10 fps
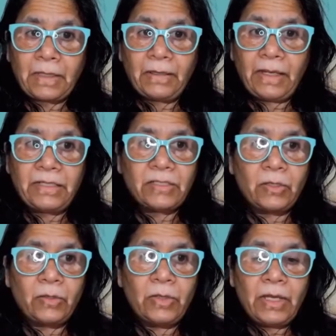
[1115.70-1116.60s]
right?
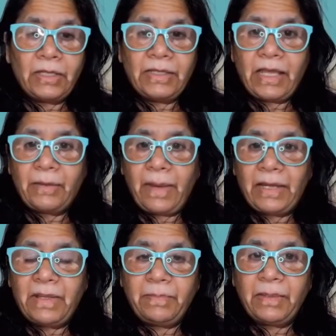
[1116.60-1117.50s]
So there might
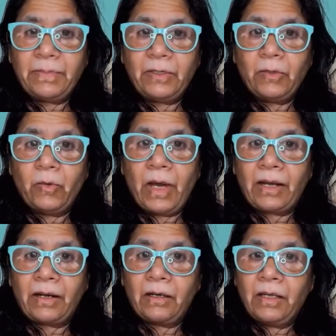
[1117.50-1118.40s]
be people who
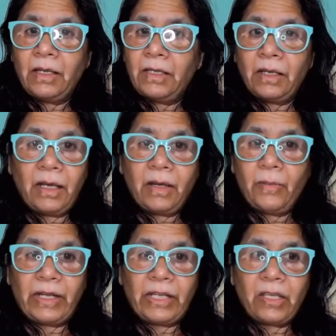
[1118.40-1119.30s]
are
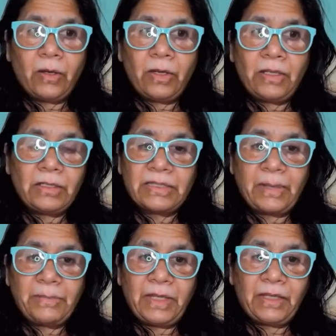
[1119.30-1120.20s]
working on
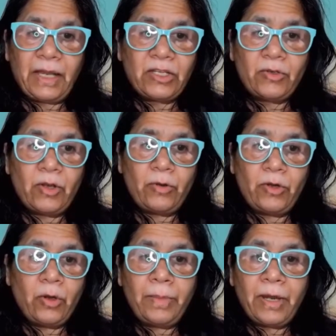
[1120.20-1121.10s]
something that you don't
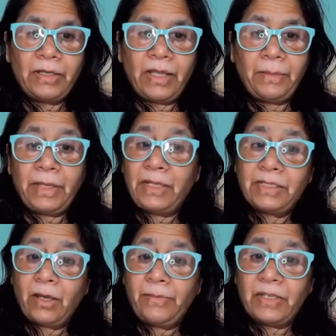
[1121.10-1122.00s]
know about them, and that's
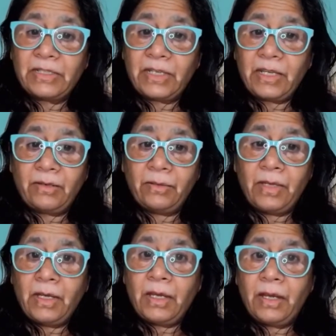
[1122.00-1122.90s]
obviously,
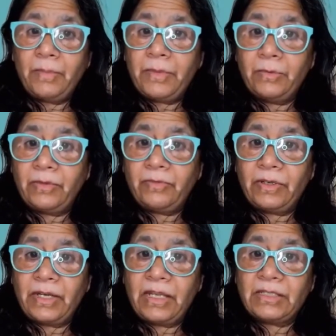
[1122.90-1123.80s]
a beautiful
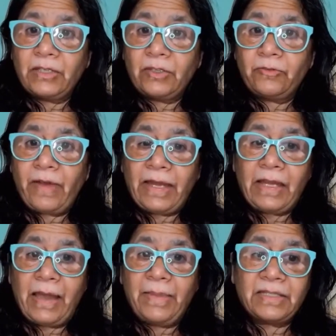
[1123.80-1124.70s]
reason to find
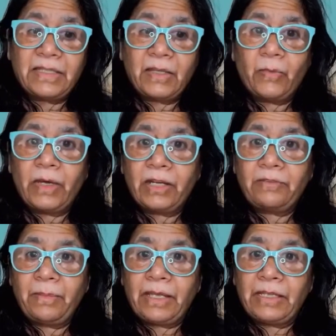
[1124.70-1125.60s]
amazing work
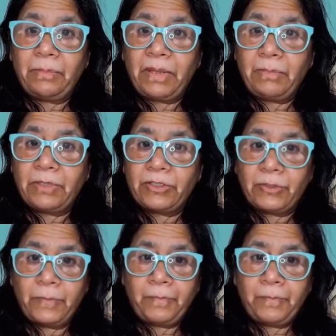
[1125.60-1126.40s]
from other people too.